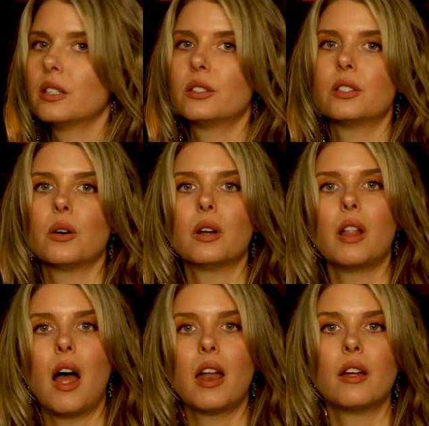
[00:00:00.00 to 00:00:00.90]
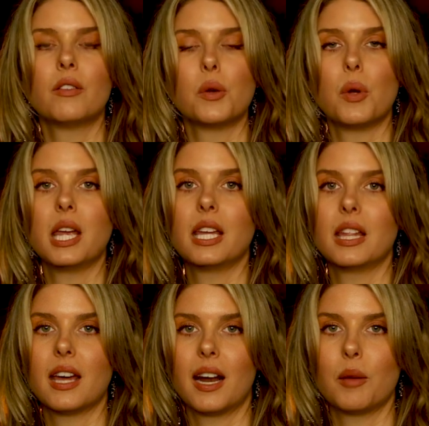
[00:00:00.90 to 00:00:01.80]
So a lot of the
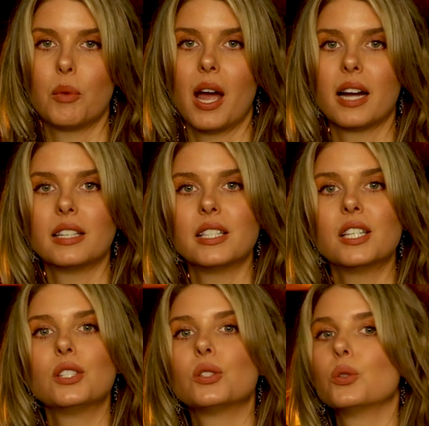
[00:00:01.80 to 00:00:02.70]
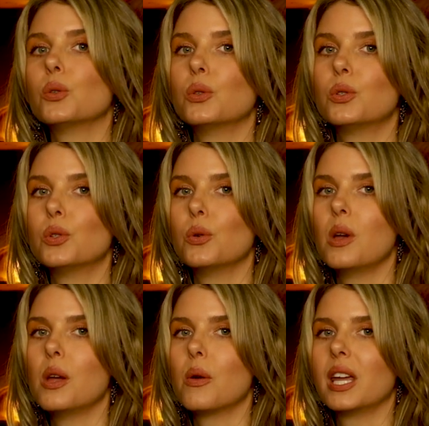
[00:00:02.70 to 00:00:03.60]
Reiki that I practice,
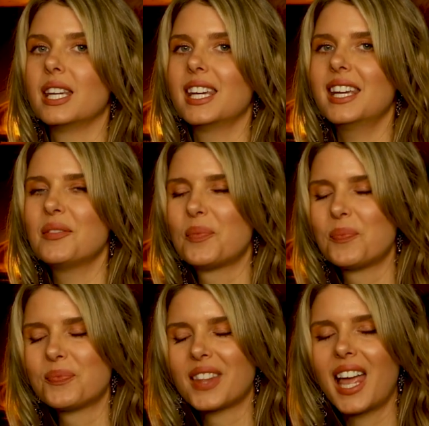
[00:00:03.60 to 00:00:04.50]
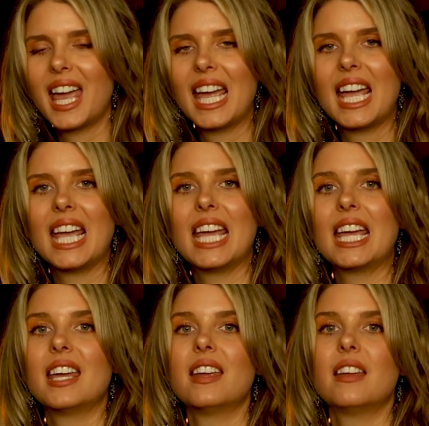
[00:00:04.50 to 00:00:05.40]
Usui Reiki,
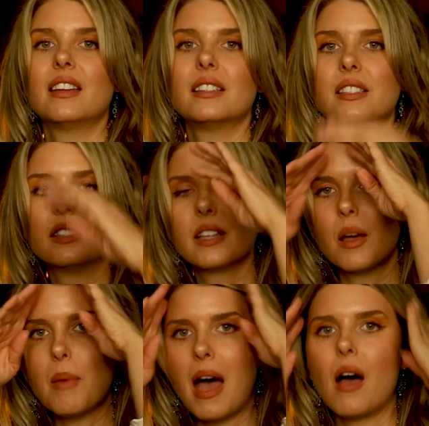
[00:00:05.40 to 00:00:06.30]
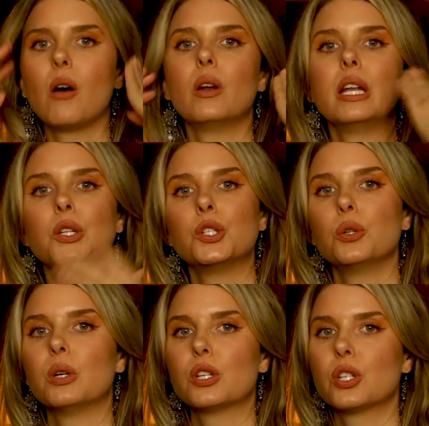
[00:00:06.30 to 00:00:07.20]
is about
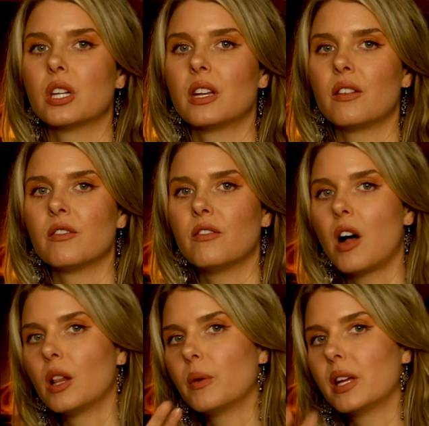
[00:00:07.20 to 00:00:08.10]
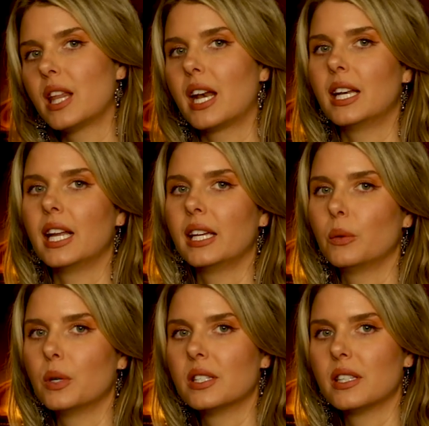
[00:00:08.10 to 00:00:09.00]
intuition and following that
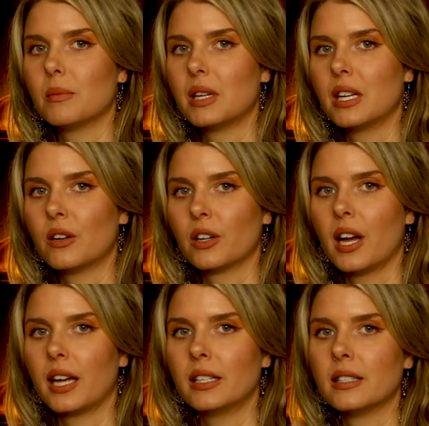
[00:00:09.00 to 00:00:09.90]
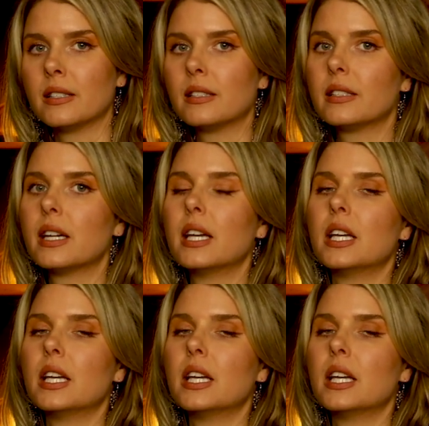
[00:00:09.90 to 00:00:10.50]
innate wisdom and inner guidance